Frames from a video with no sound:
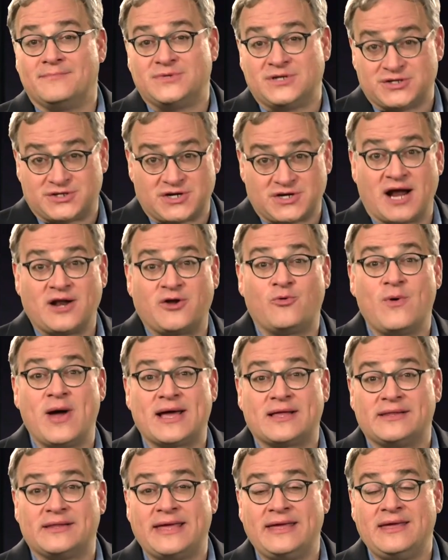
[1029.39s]
Decide
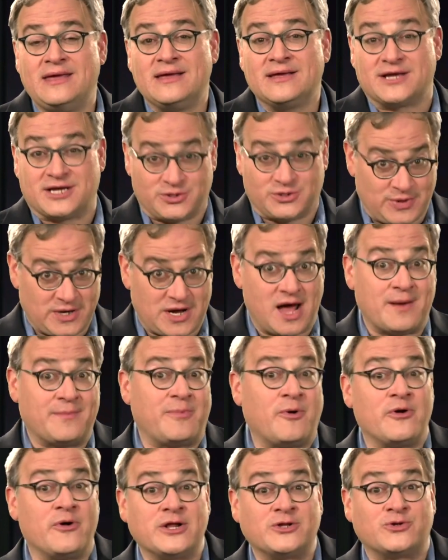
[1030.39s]
quickly, because we got a
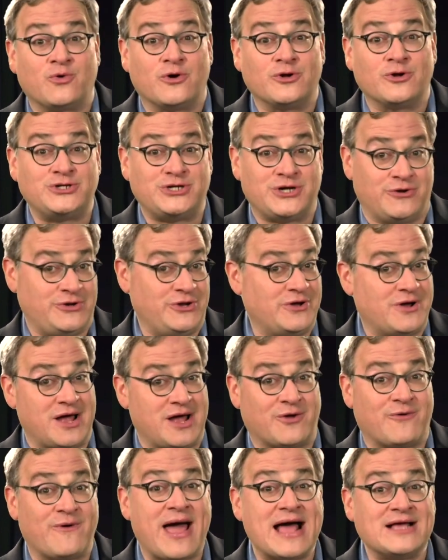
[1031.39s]
burning torch here, and you got
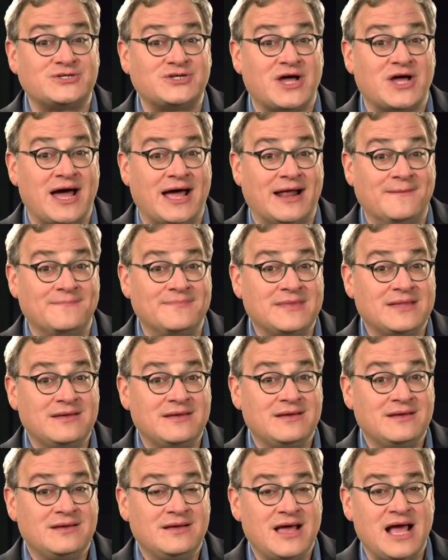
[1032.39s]
a grass hut.
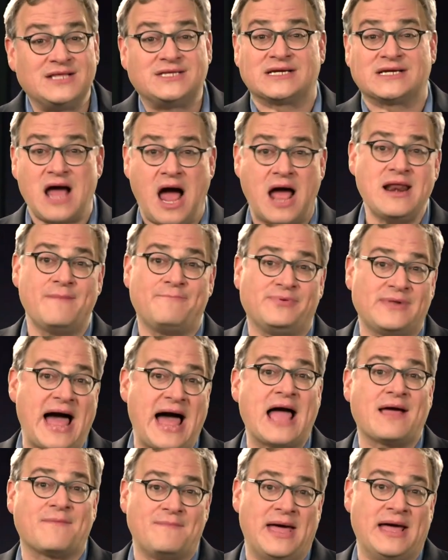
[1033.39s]
It's a kind of
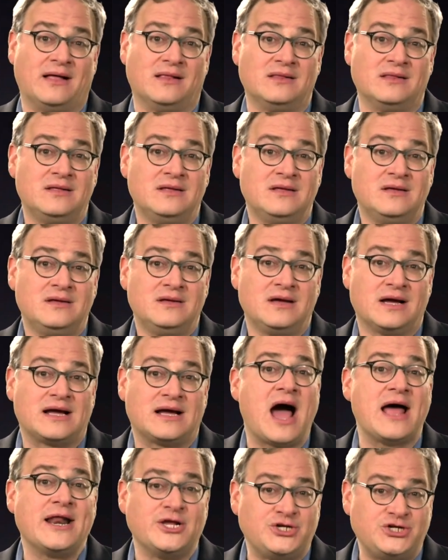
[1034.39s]
blackmail, a
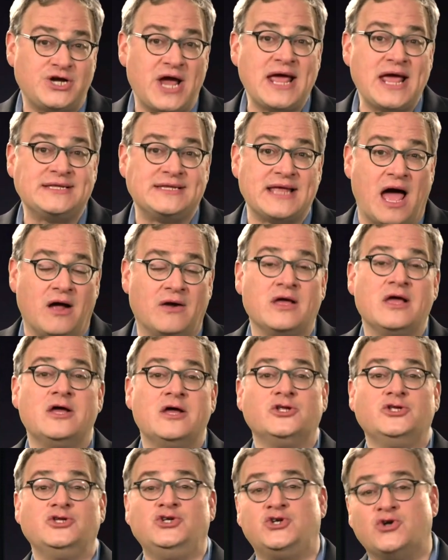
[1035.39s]
kind of shakedown.
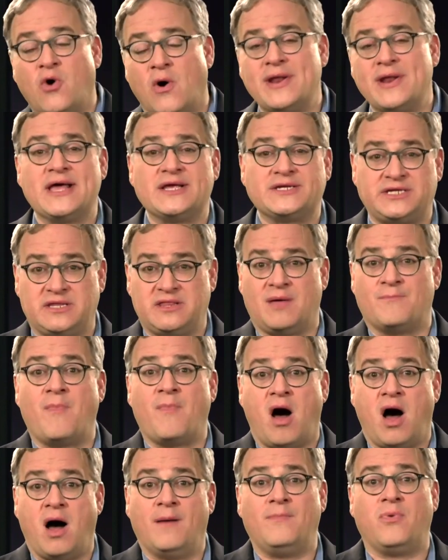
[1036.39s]
Join us in the
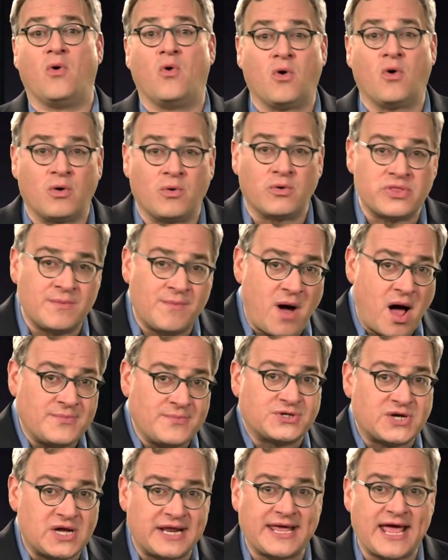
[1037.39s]
mob, or the
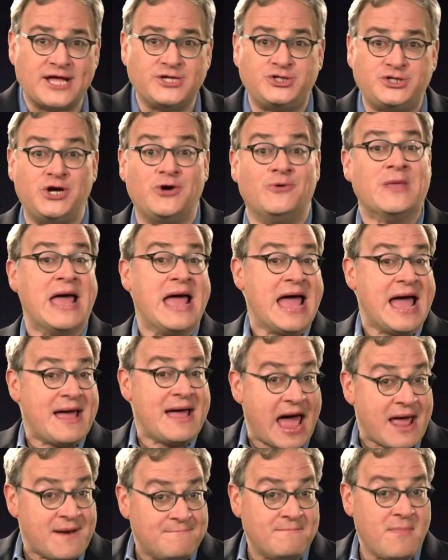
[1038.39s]
mob's going to get you.
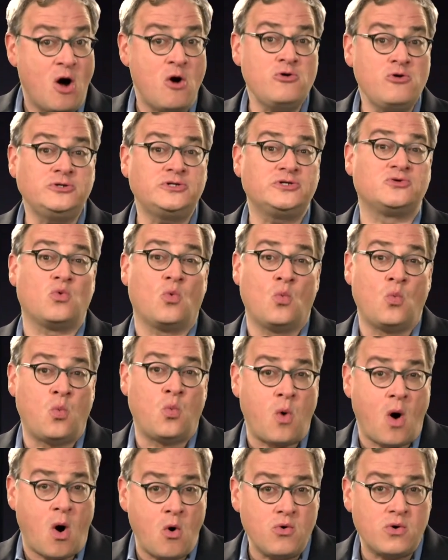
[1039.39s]
And most
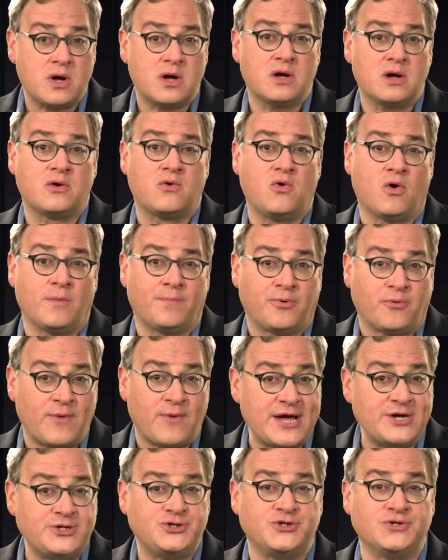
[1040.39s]
woke
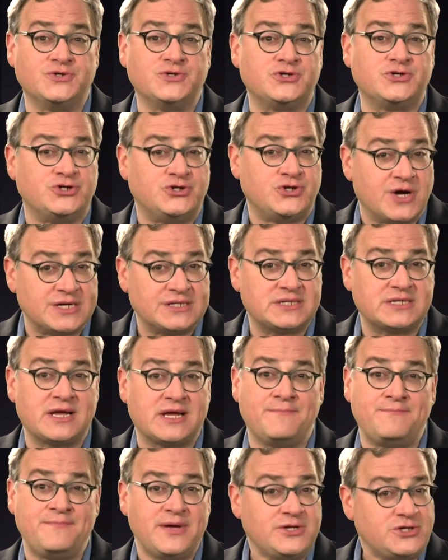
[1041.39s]
corporations just
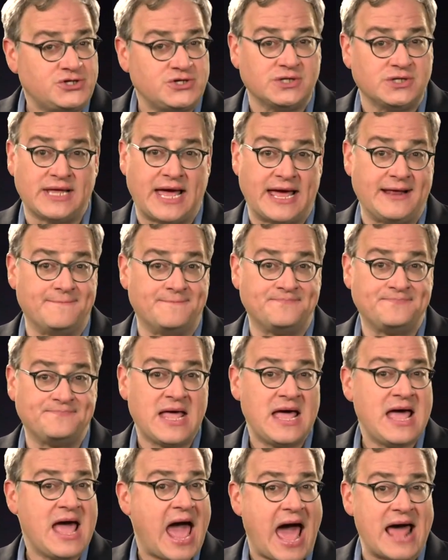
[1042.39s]
capitulate.
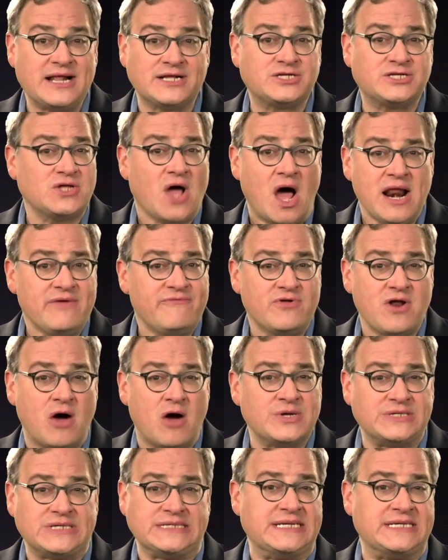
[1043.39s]
And it's not even
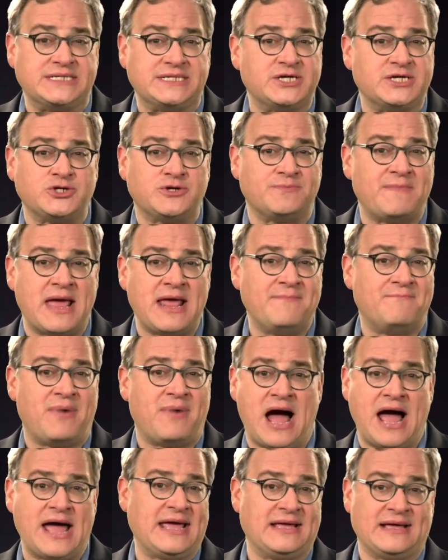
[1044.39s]
always a decision made
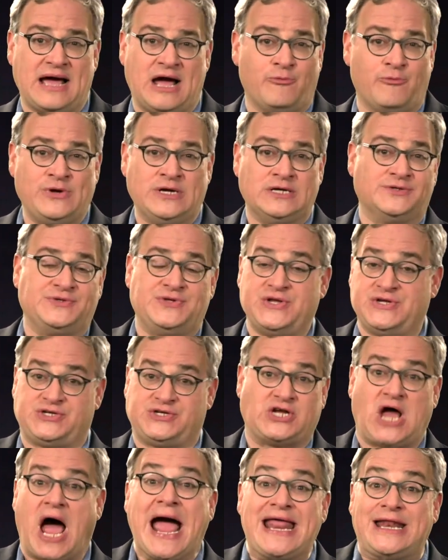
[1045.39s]
by a real
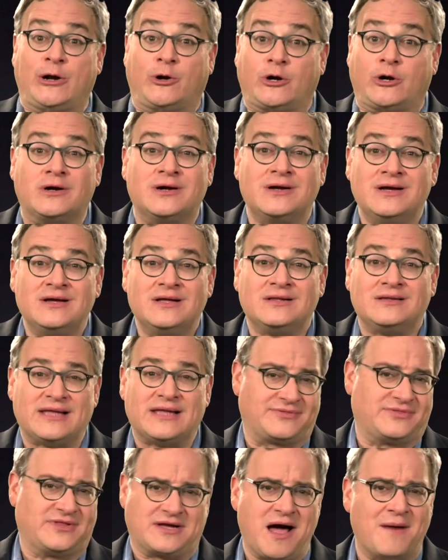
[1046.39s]
decider,
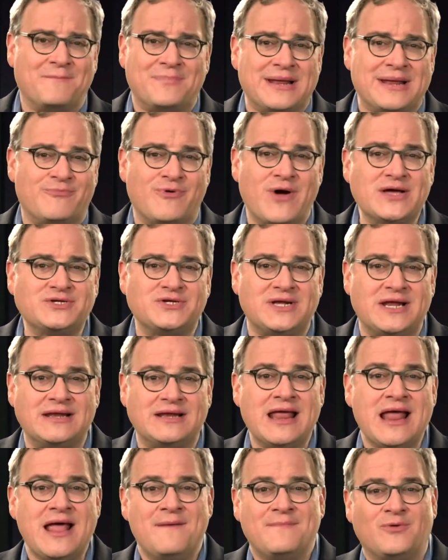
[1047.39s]
like the company
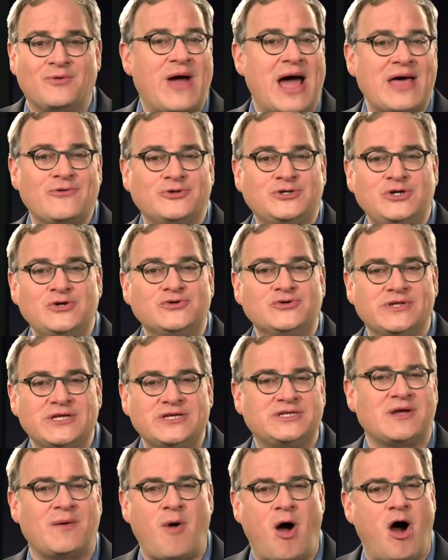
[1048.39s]
president, but rather it's usually
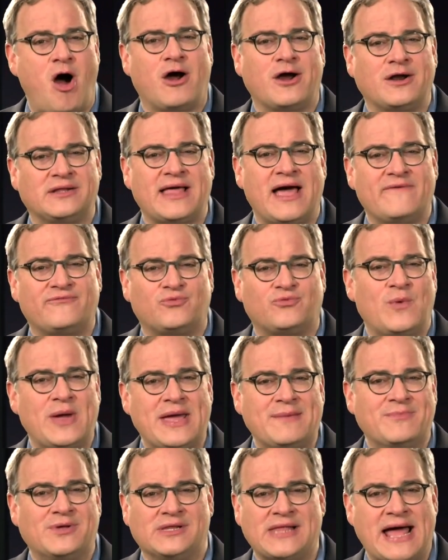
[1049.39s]
some hard
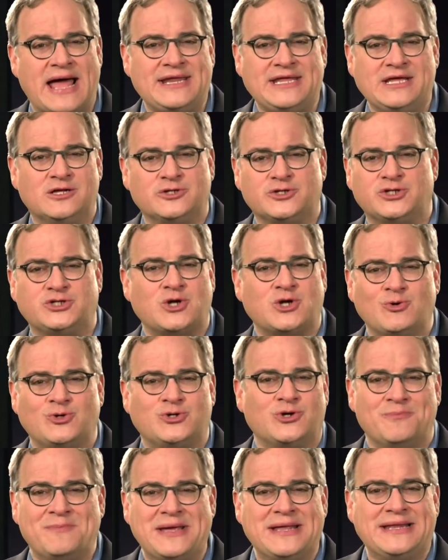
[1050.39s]
left-wing millennial
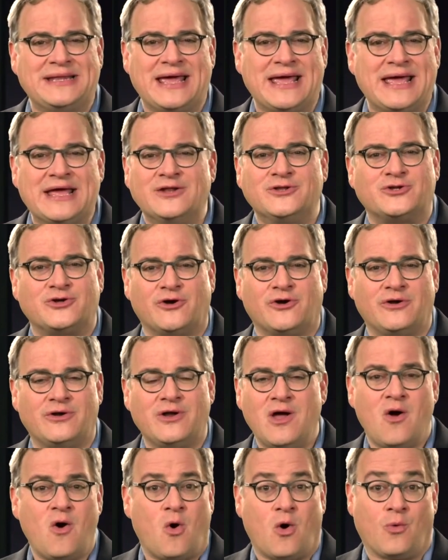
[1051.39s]
social media intern
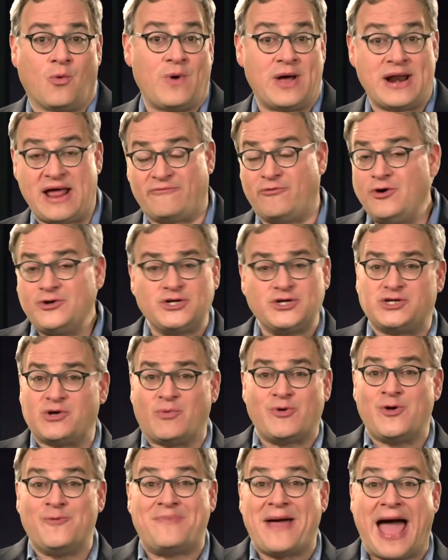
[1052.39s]
or whatever, or just
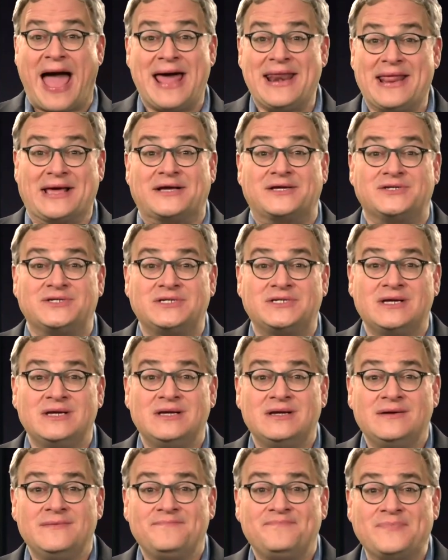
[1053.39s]
someone who panics.
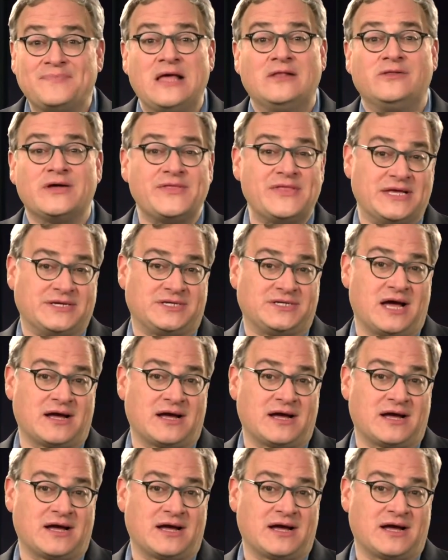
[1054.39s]
Look at this.